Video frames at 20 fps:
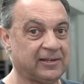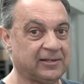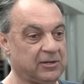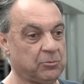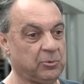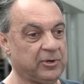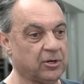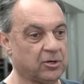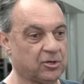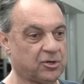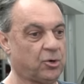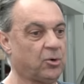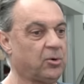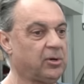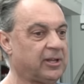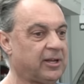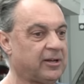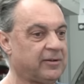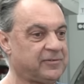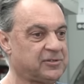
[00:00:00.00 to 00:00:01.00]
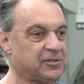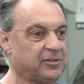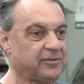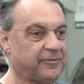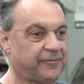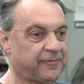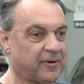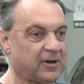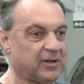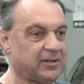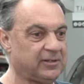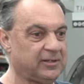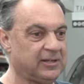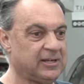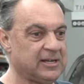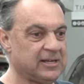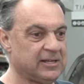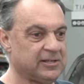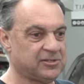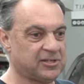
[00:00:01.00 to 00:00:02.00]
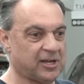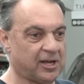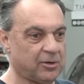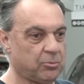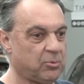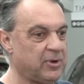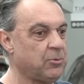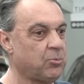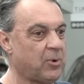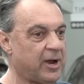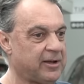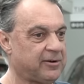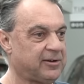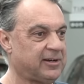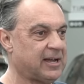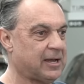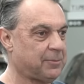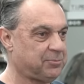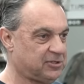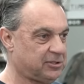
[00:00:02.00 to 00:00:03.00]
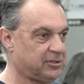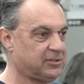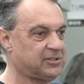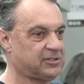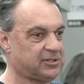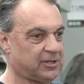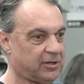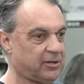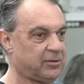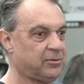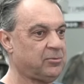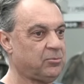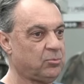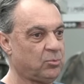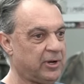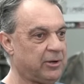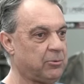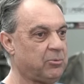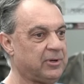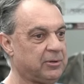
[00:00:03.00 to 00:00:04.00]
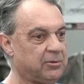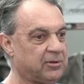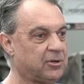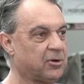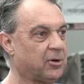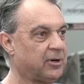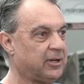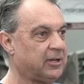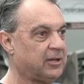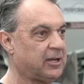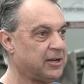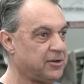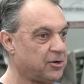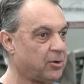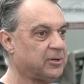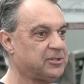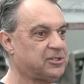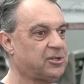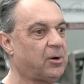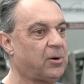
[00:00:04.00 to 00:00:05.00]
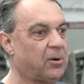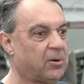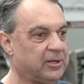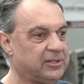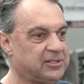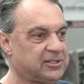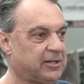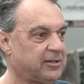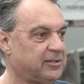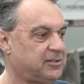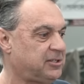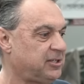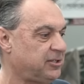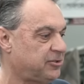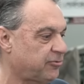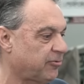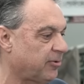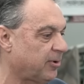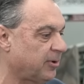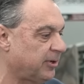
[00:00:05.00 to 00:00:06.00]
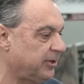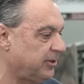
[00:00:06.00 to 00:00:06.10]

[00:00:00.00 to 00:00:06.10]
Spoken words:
We got coilovers on the front, so we wound it up to where we've got a nice height so it sits right.